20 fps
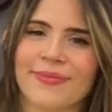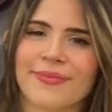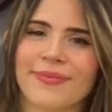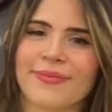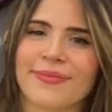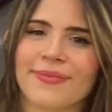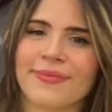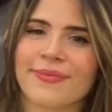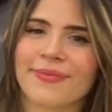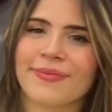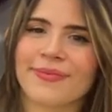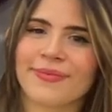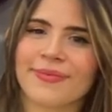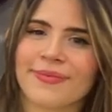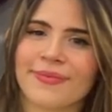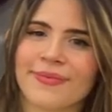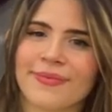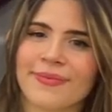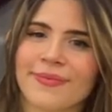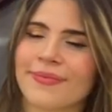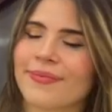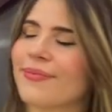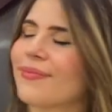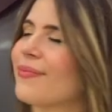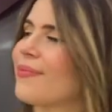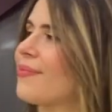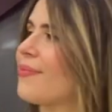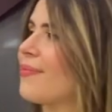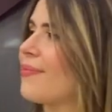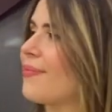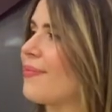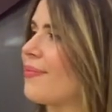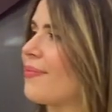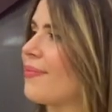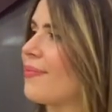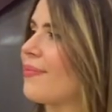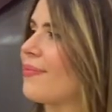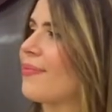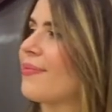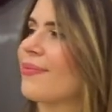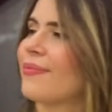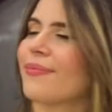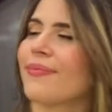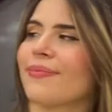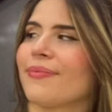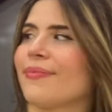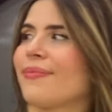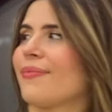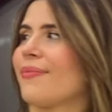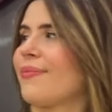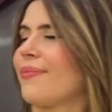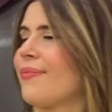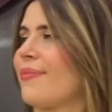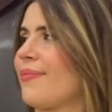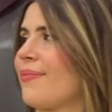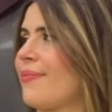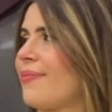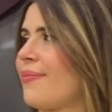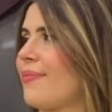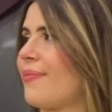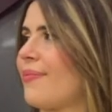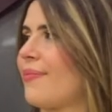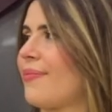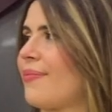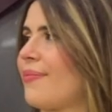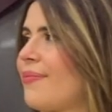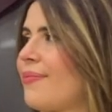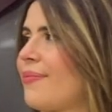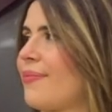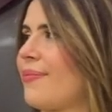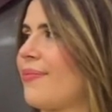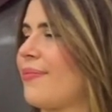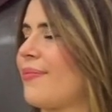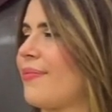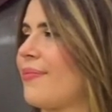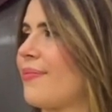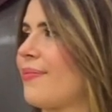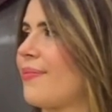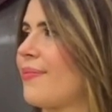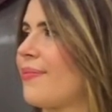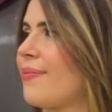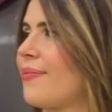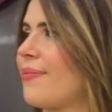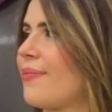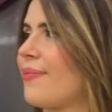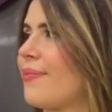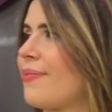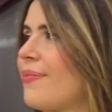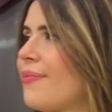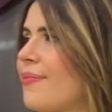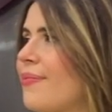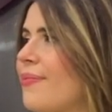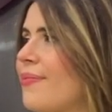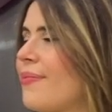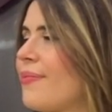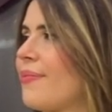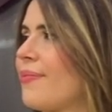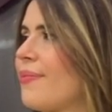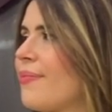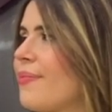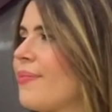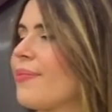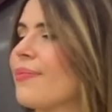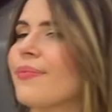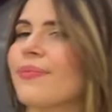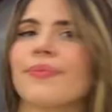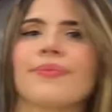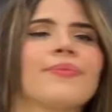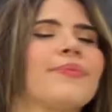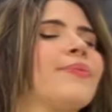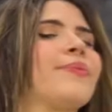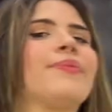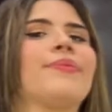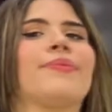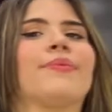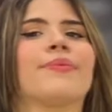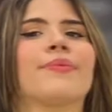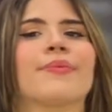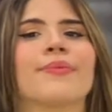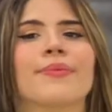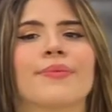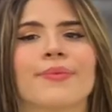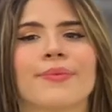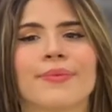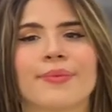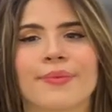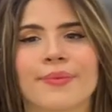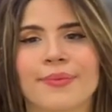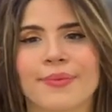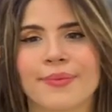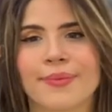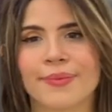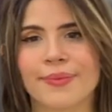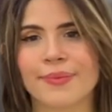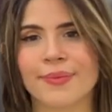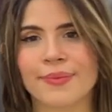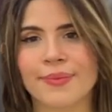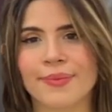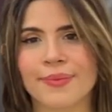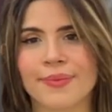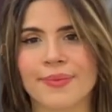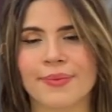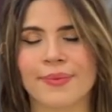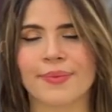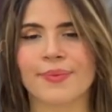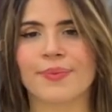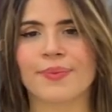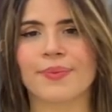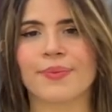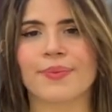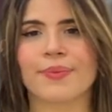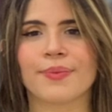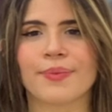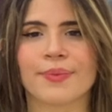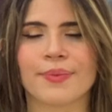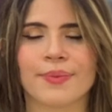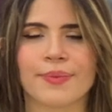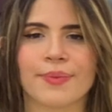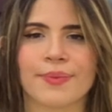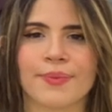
(silent)